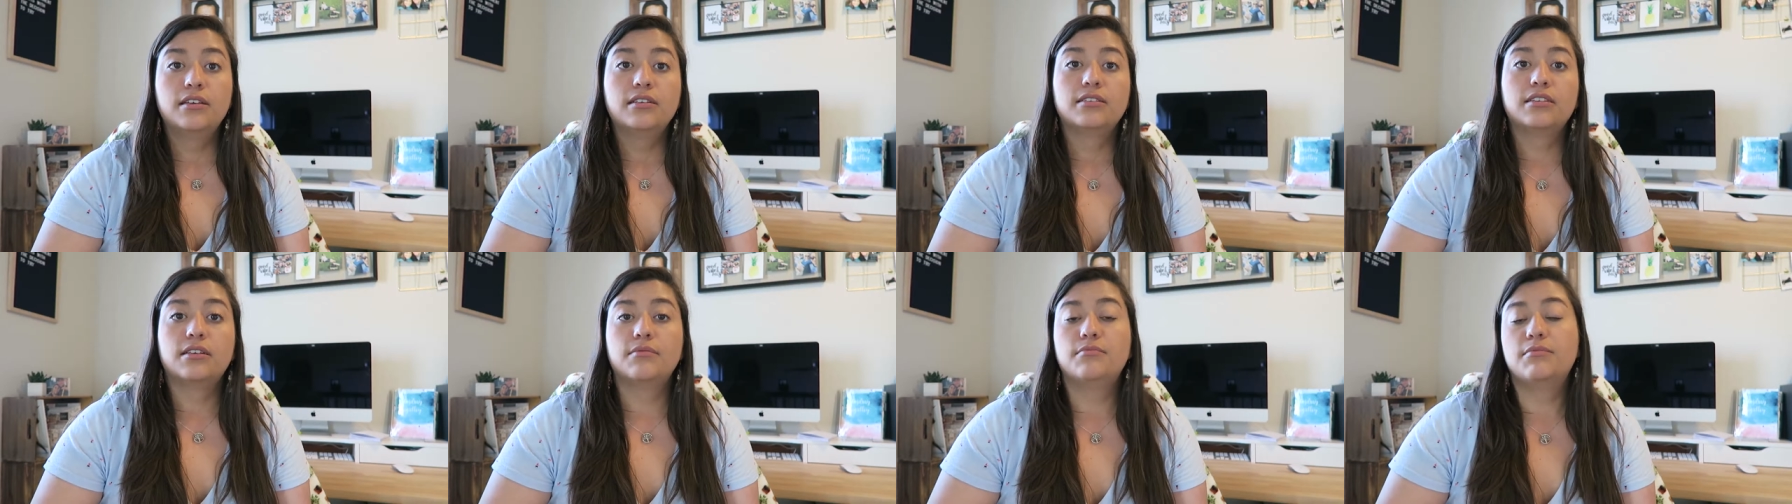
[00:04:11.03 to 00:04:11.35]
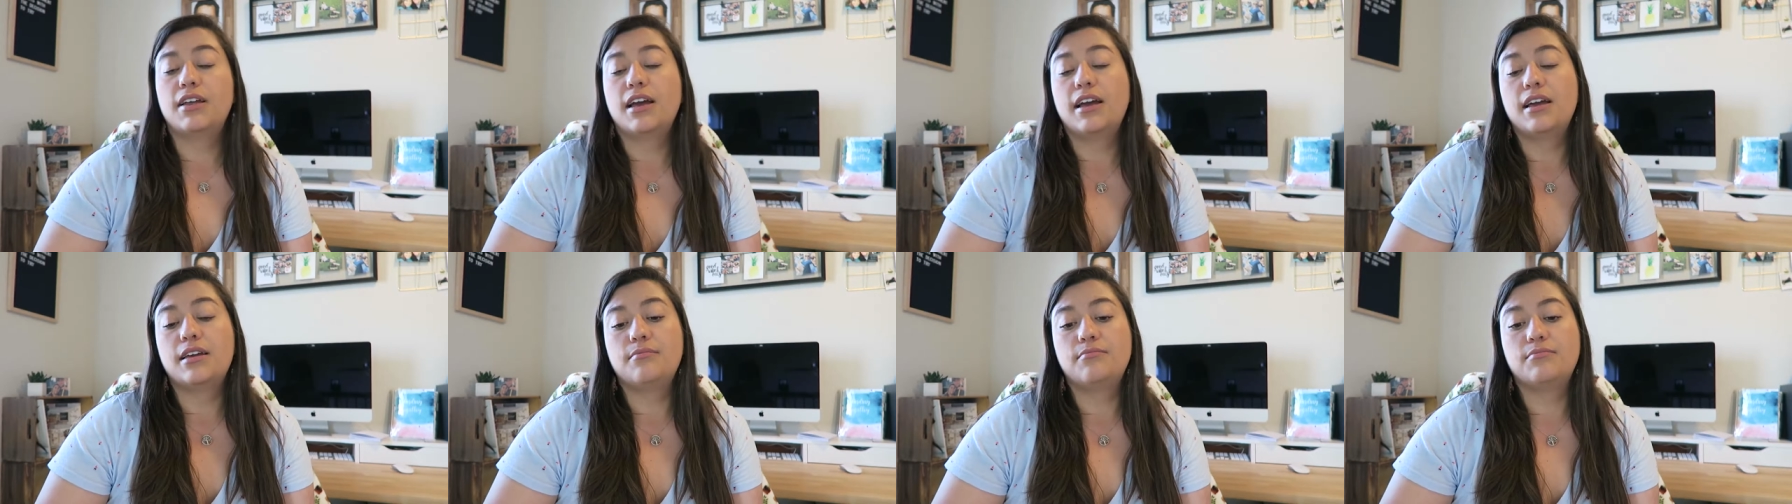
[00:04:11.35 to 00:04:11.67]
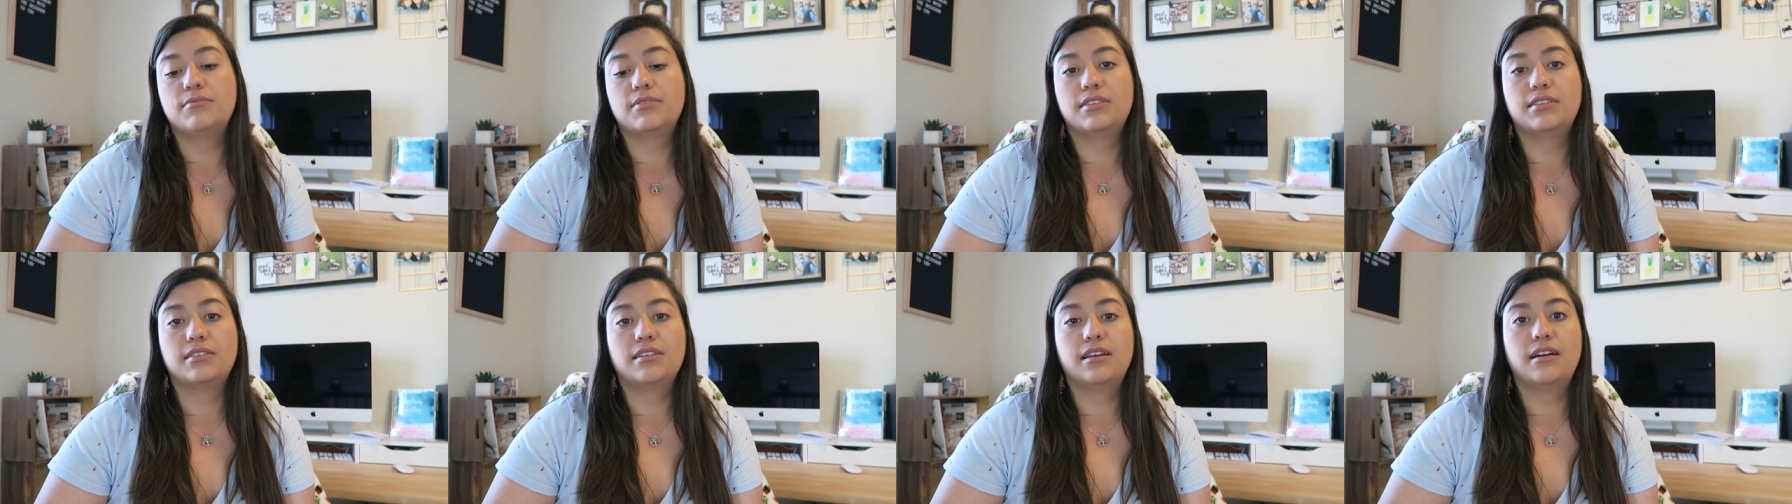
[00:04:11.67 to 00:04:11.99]

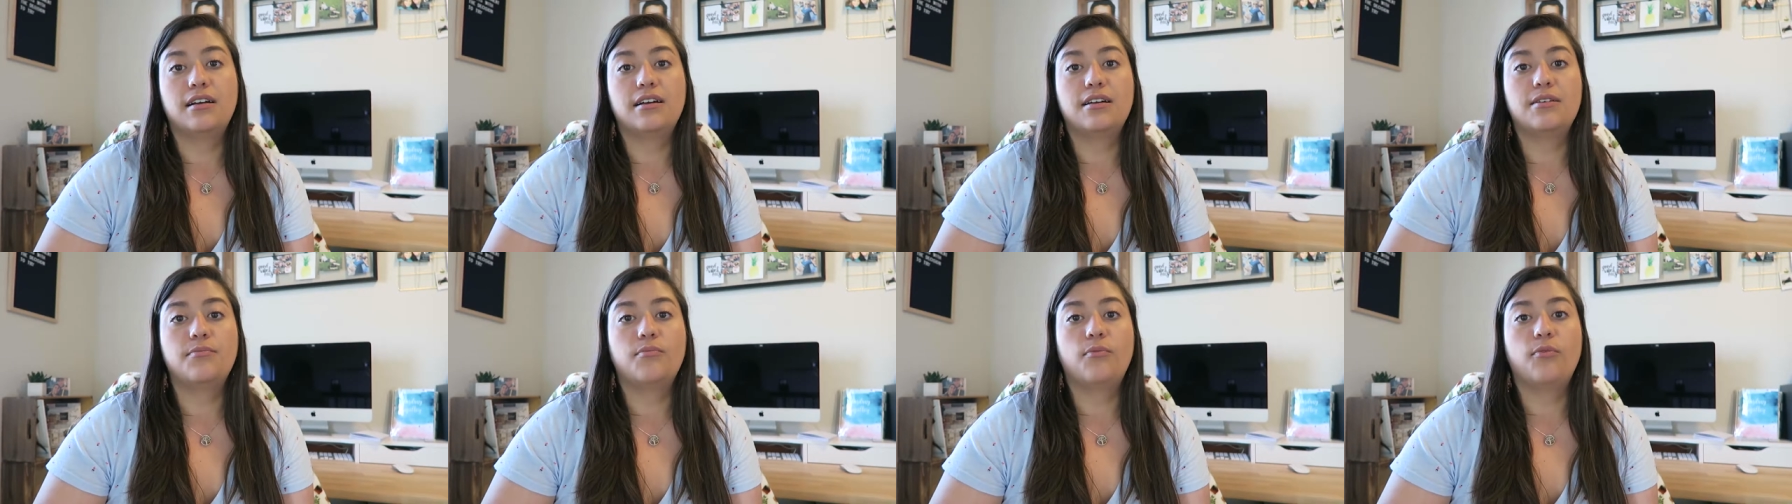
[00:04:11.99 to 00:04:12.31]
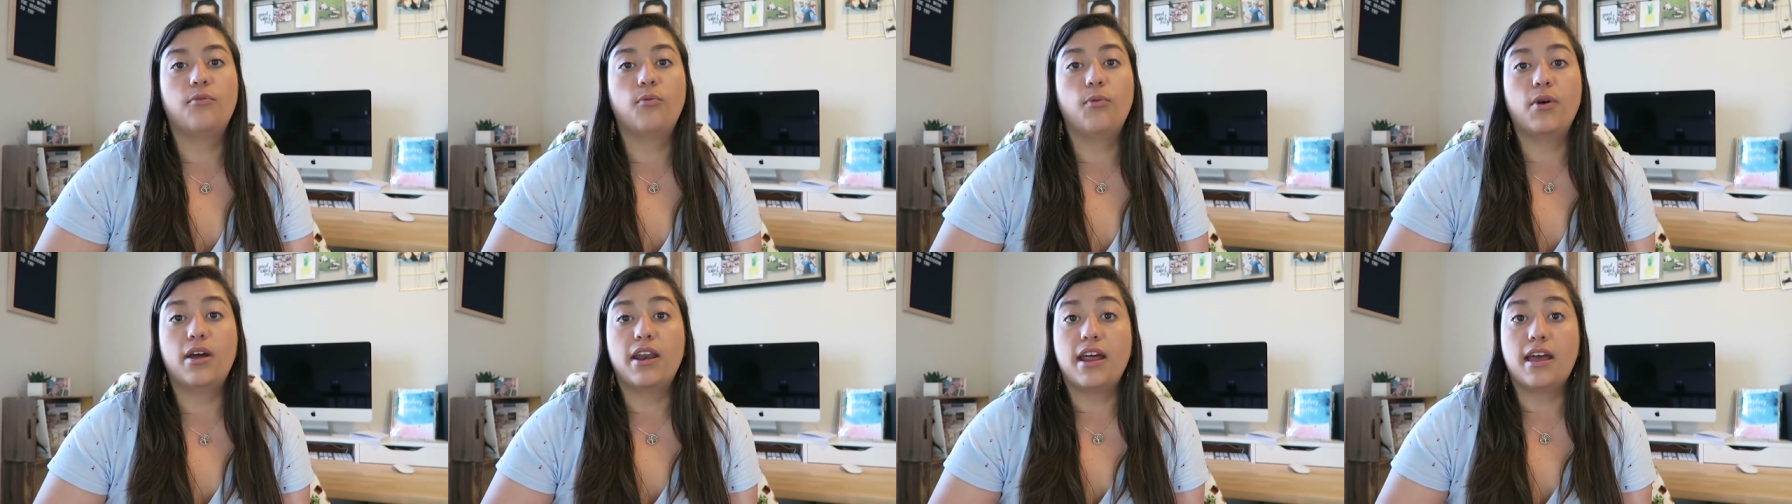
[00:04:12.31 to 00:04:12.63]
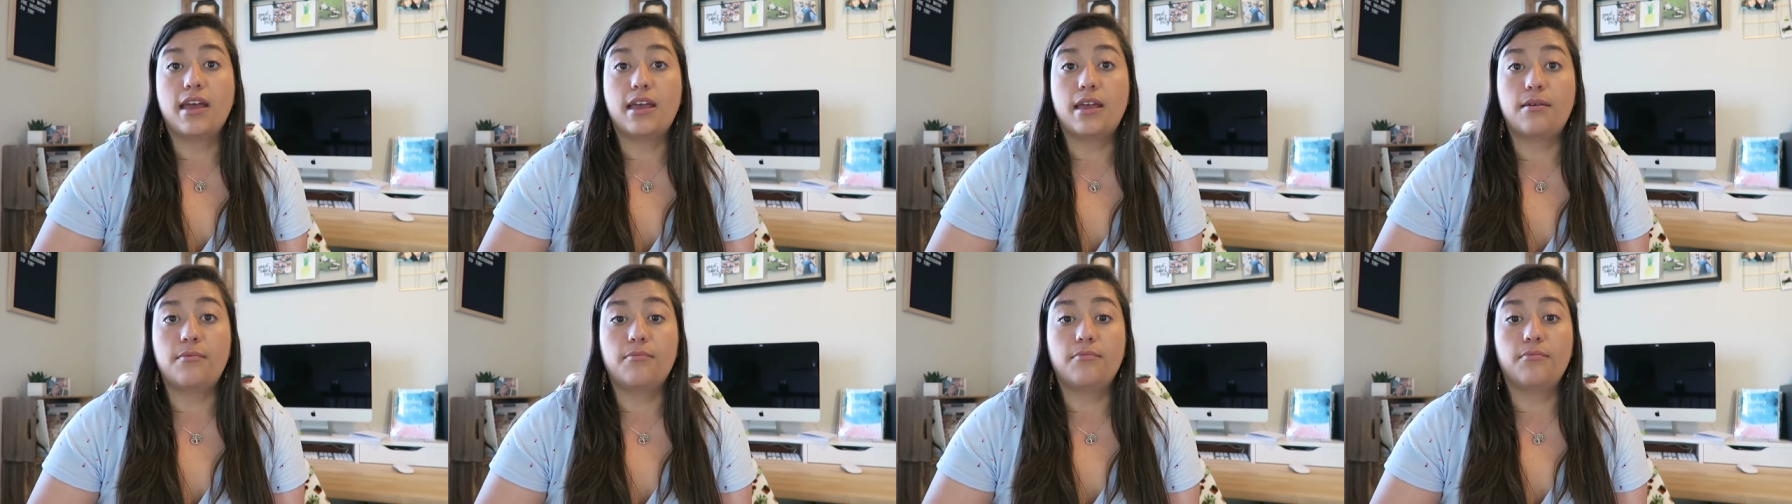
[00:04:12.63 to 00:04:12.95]
Sometimes um, when
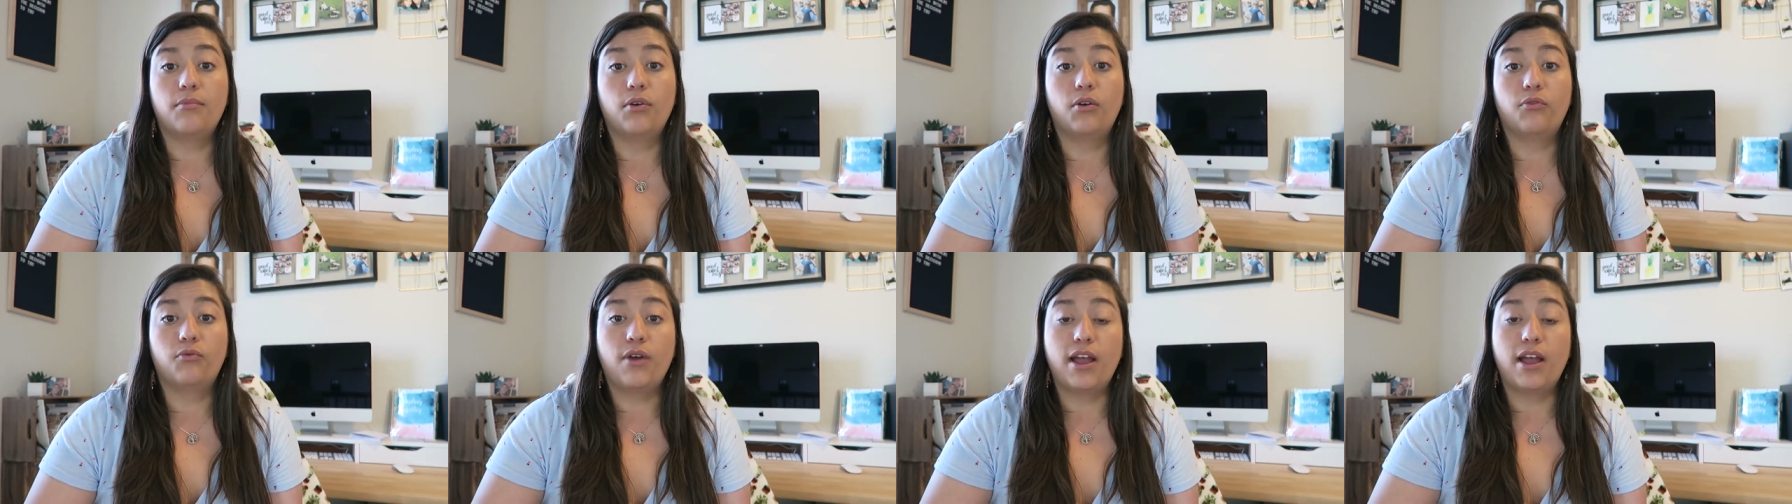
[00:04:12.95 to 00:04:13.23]
I'm